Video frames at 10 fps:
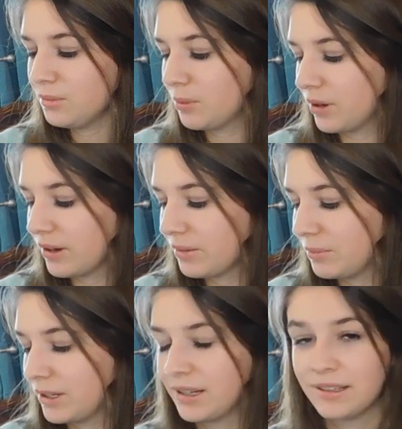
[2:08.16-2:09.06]
book
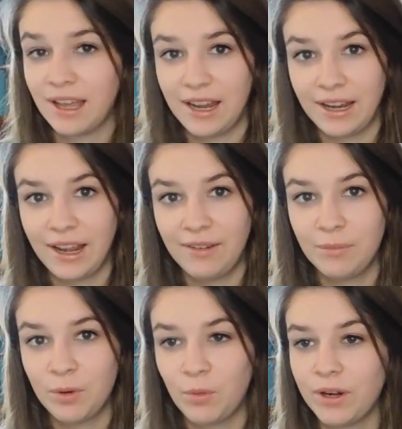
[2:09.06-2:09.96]
because I
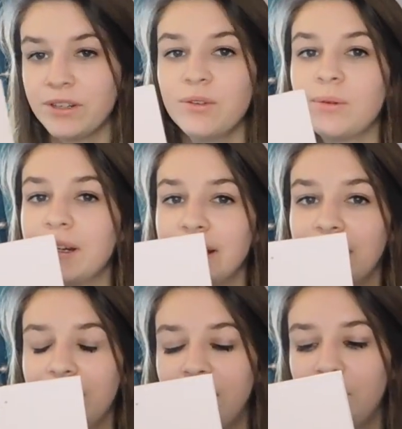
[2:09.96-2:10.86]
have been wanting to
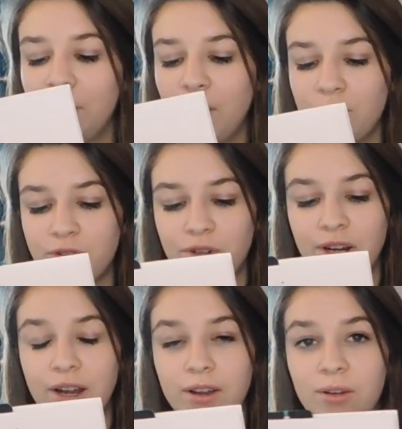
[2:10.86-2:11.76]
read a
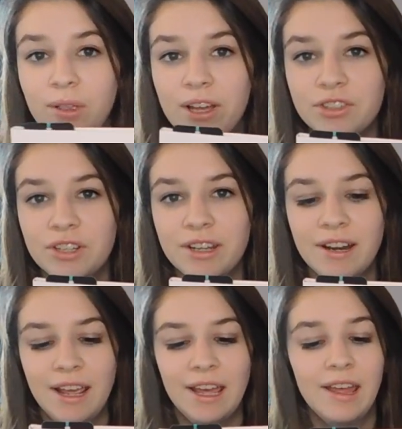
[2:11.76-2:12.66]
poetry
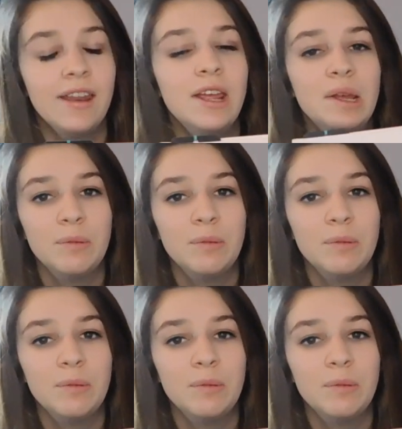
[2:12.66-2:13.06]
collection, and